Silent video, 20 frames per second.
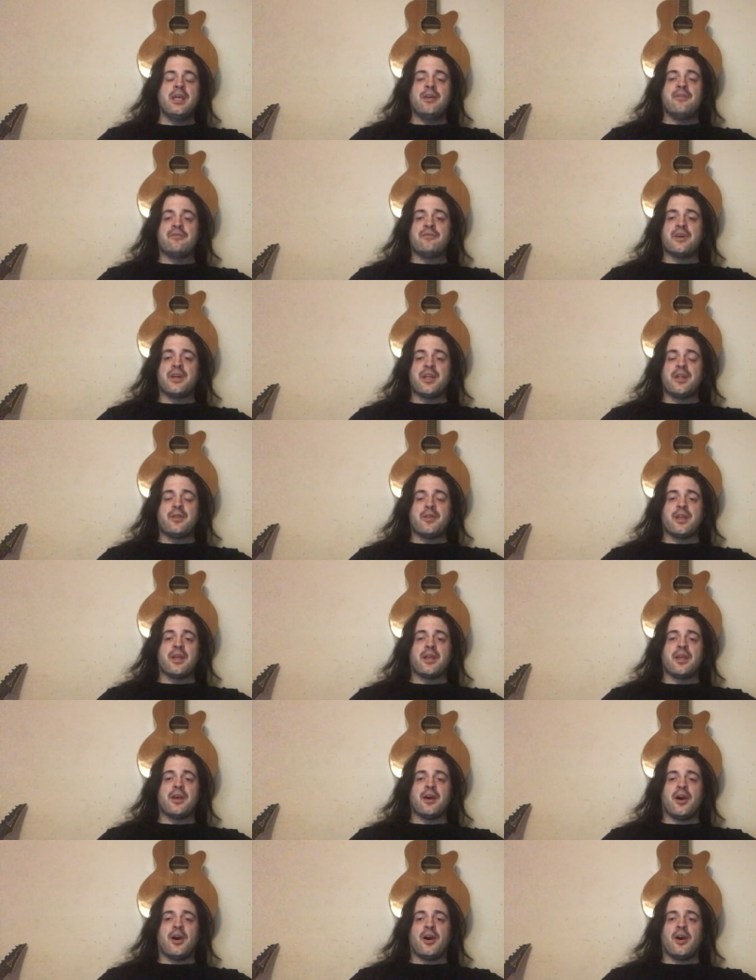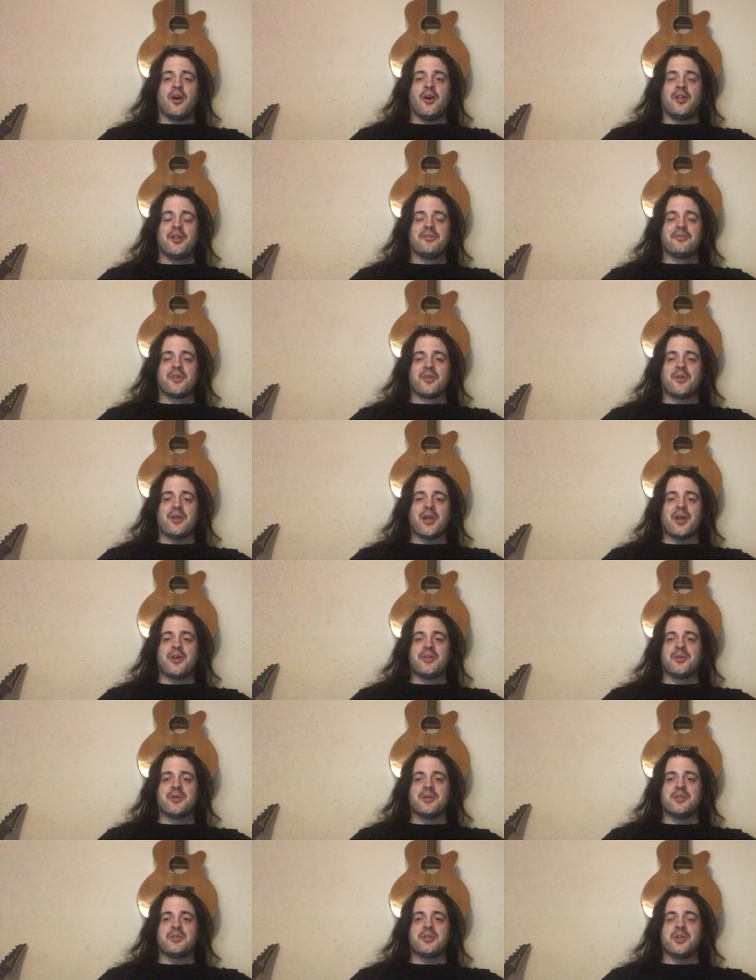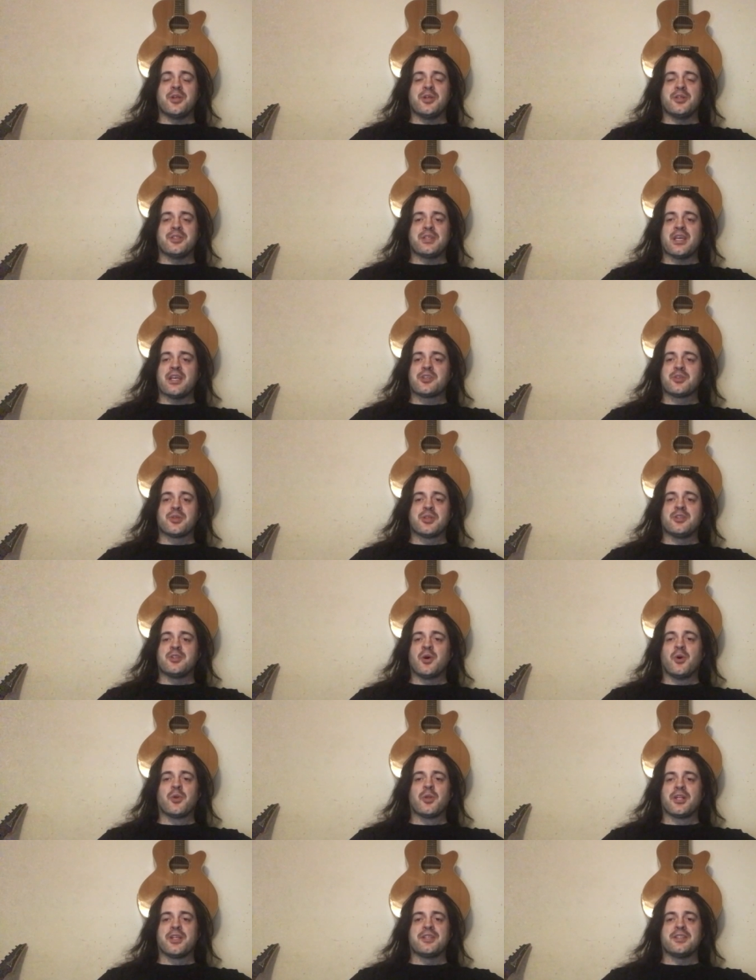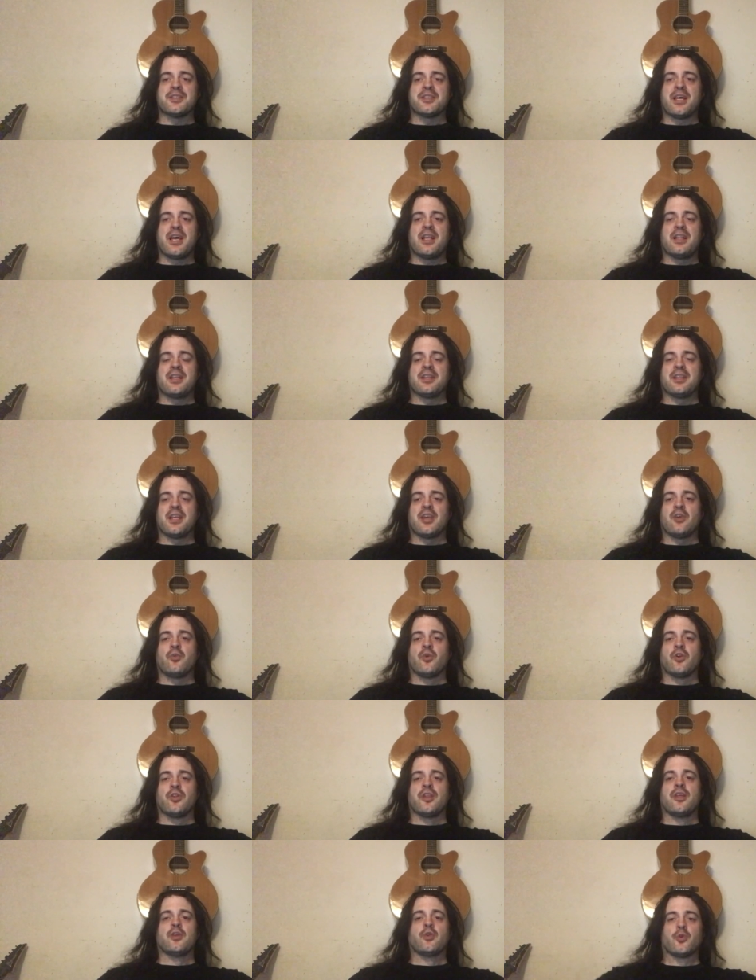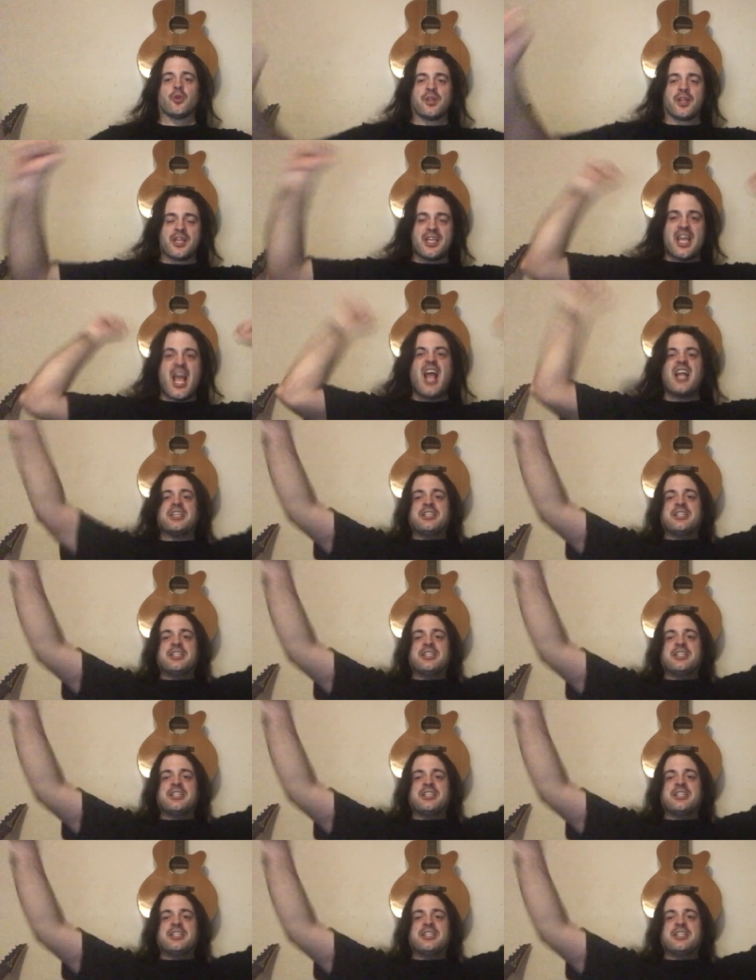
Funny thing, uh, all of the crowd noise you hear, it's actually totally silent. Like we're literally